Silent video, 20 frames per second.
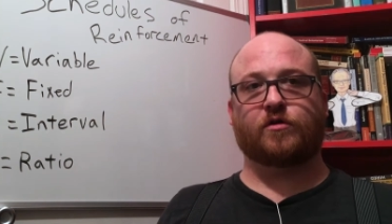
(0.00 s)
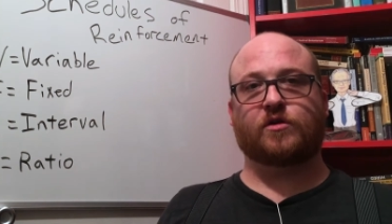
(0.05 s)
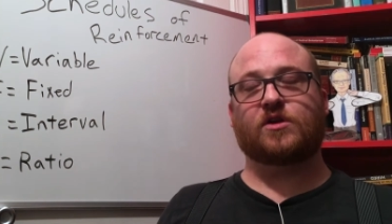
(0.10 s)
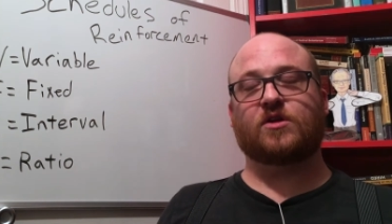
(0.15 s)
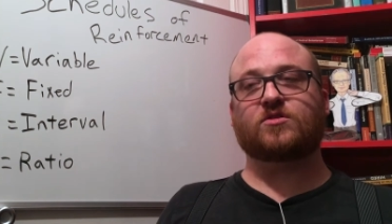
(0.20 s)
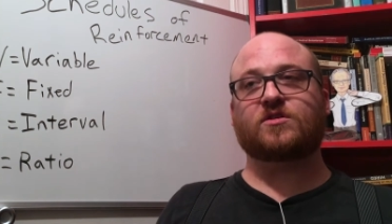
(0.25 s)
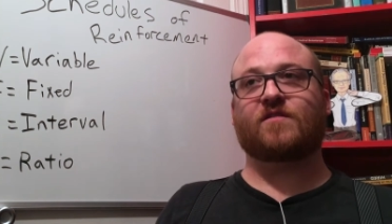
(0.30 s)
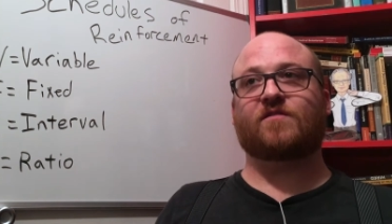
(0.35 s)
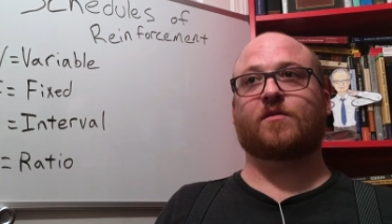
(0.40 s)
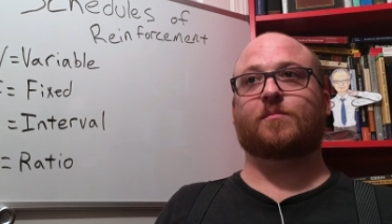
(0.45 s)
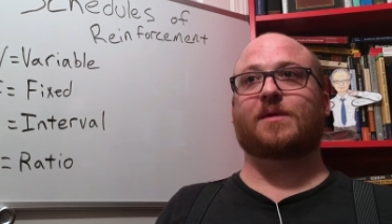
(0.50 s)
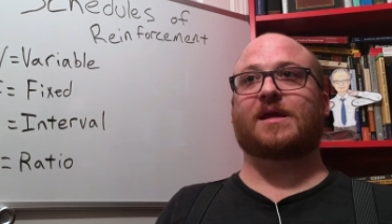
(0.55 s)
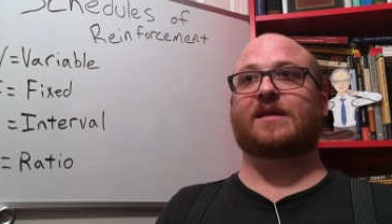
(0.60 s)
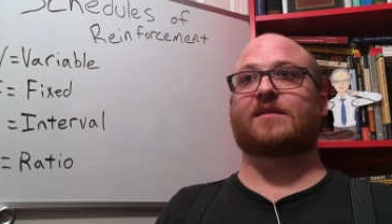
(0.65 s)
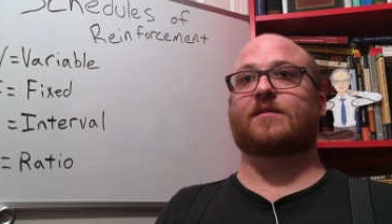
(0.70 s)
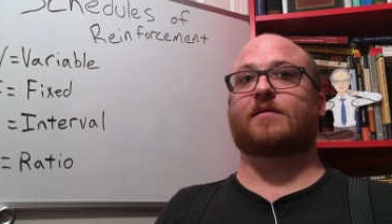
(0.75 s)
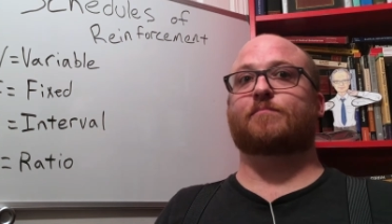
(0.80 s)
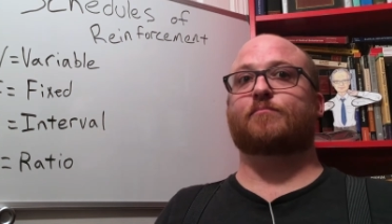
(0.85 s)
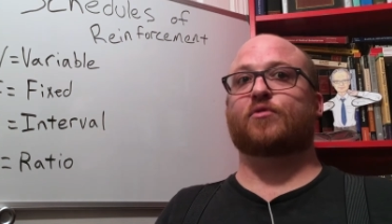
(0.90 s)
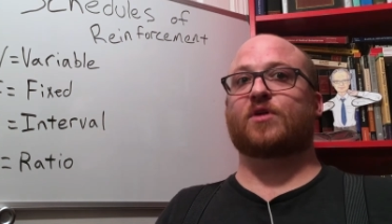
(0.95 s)
You just have to be in
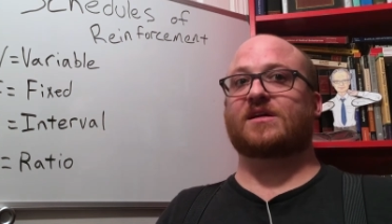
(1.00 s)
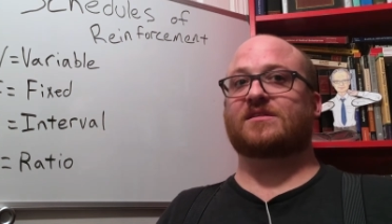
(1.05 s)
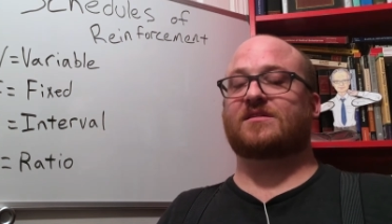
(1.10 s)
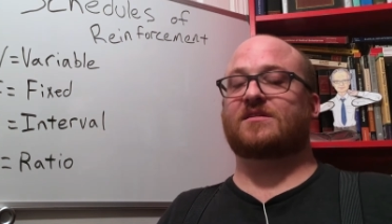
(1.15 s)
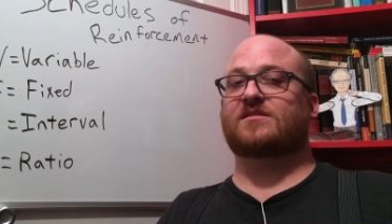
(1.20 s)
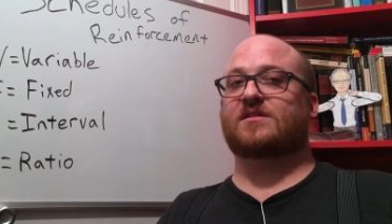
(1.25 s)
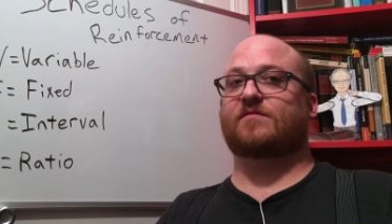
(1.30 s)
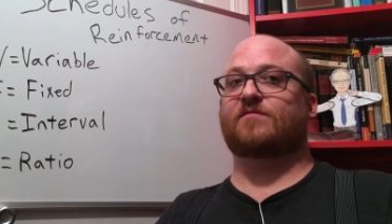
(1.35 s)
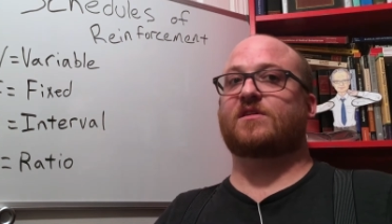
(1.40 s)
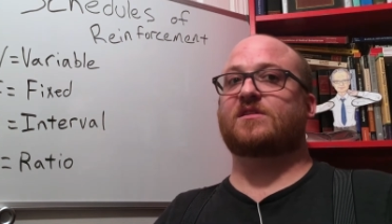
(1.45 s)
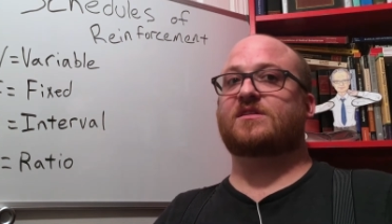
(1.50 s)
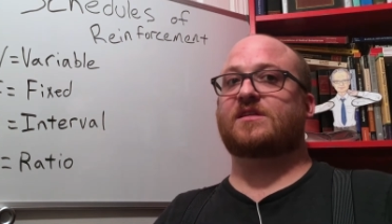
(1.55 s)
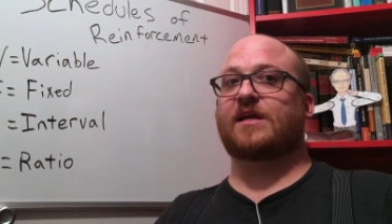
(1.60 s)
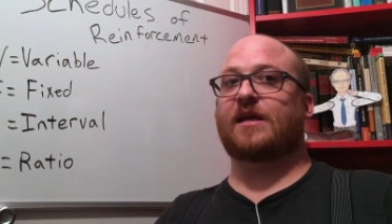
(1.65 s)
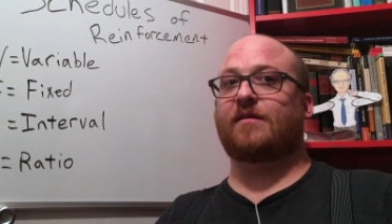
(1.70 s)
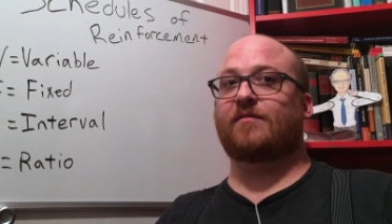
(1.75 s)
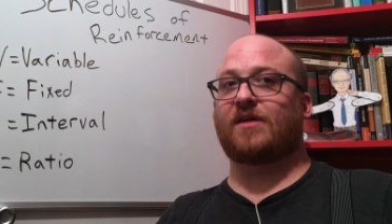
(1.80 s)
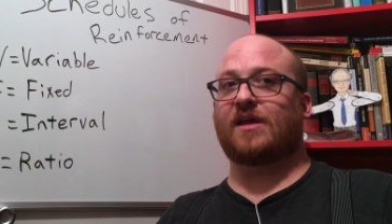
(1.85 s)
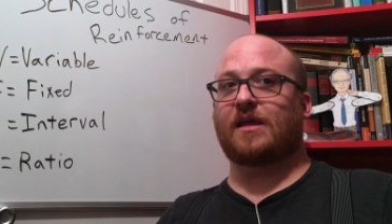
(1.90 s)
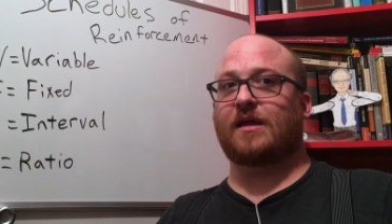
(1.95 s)
the presence of the
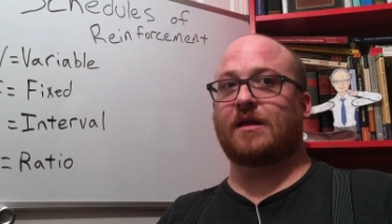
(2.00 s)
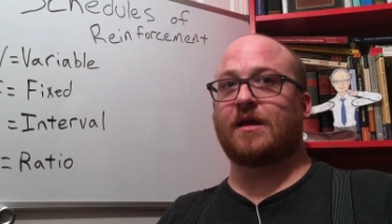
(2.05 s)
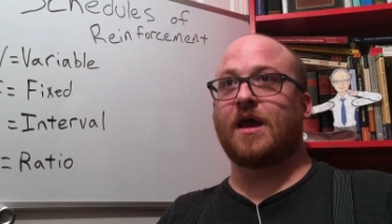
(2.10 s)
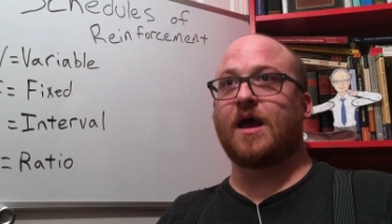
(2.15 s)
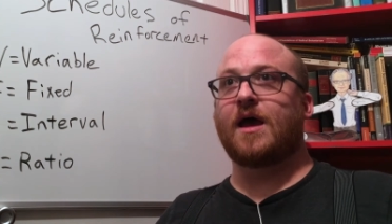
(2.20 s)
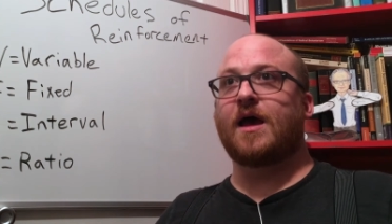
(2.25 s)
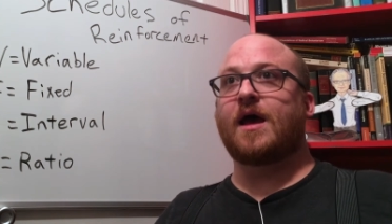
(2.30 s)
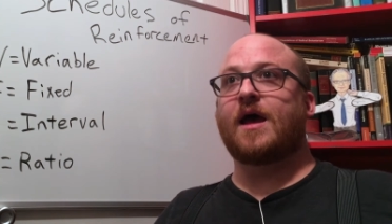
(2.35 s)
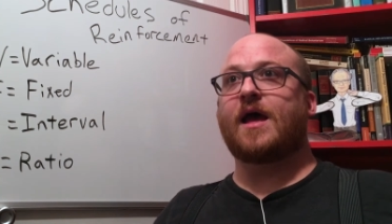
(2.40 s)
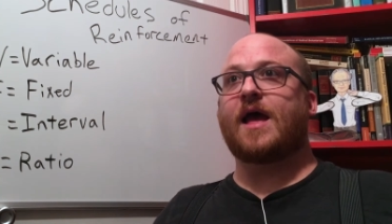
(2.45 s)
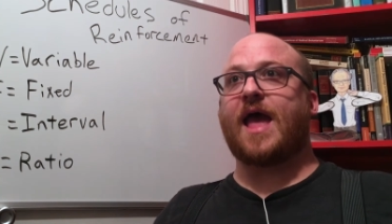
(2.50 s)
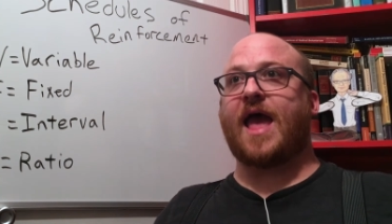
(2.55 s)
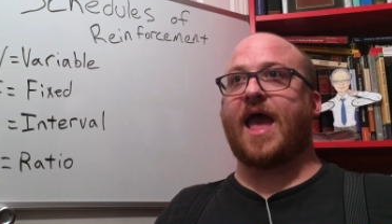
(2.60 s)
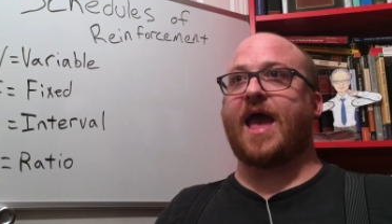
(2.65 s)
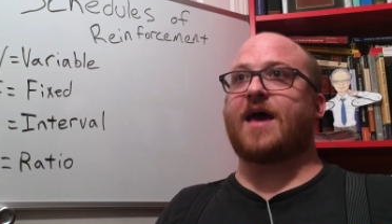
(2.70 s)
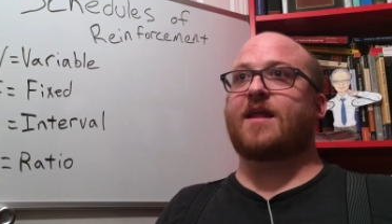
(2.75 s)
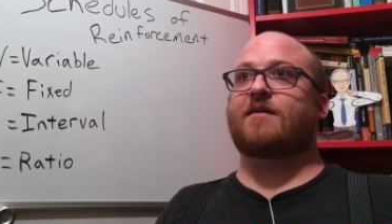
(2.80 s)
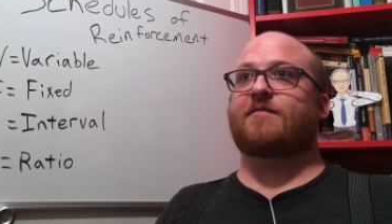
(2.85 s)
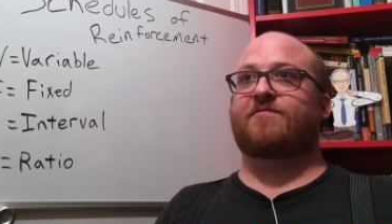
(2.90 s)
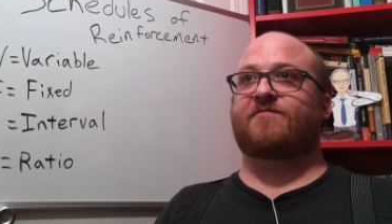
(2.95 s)
TV
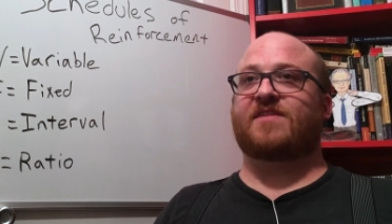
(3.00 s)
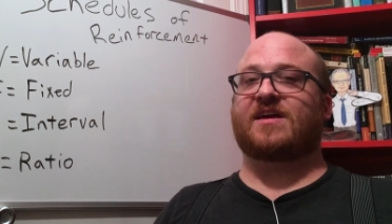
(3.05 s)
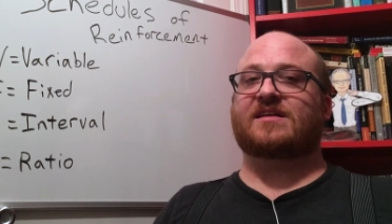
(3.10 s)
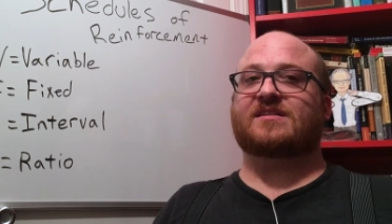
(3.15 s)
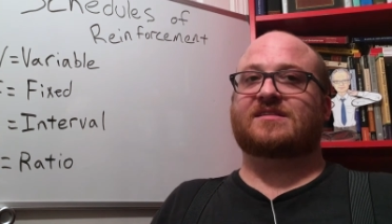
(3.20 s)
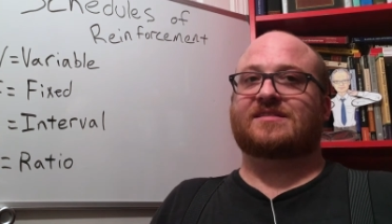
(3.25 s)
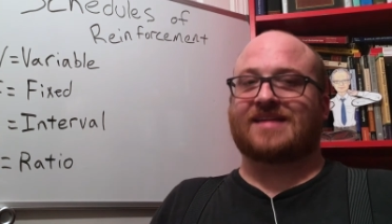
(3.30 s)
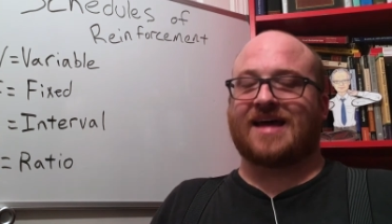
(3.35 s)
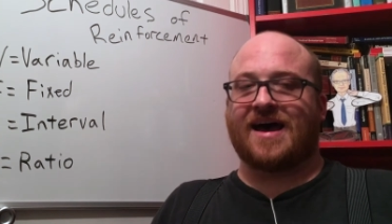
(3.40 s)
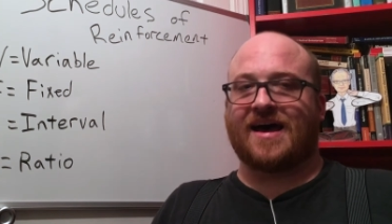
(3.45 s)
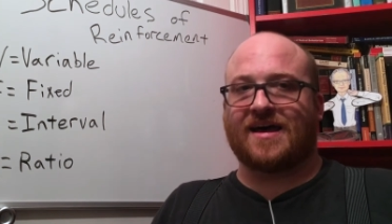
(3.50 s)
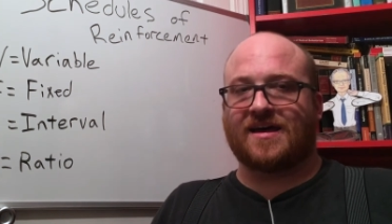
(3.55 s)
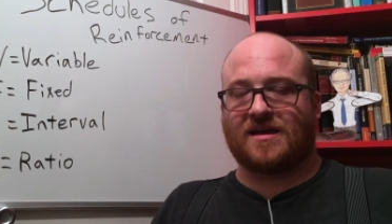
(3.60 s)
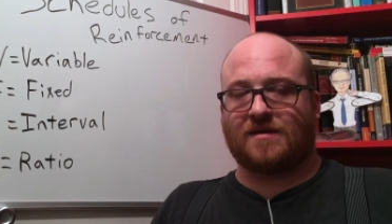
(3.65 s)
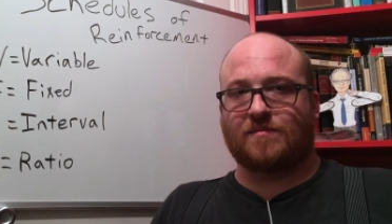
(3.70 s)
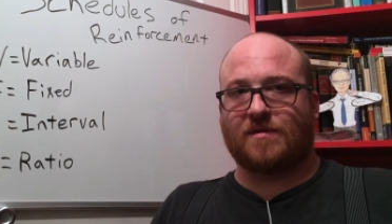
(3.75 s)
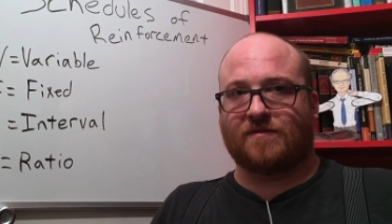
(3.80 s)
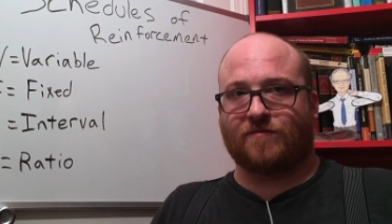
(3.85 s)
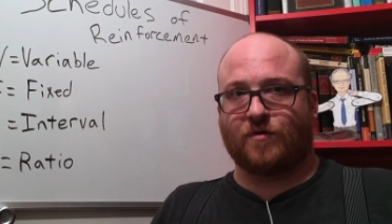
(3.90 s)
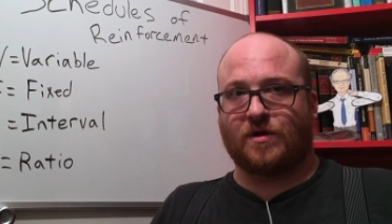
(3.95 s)
at a fixed time every